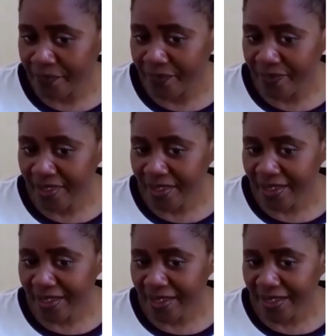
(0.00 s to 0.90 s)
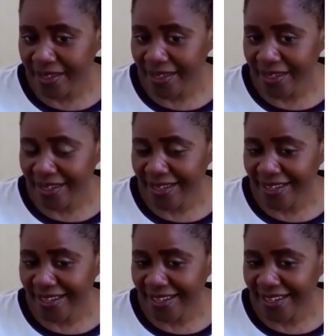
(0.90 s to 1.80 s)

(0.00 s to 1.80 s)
(silence)